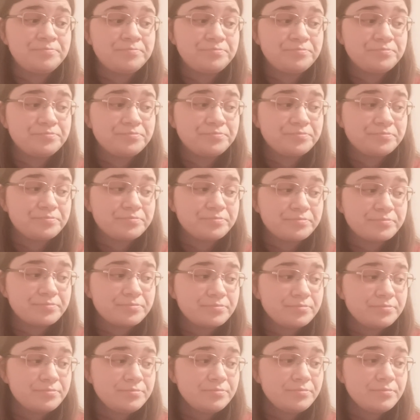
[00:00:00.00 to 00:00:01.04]

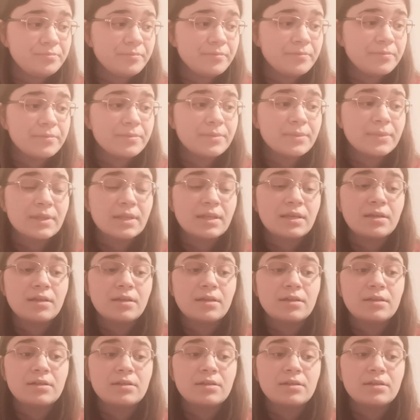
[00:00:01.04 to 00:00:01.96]
(silence)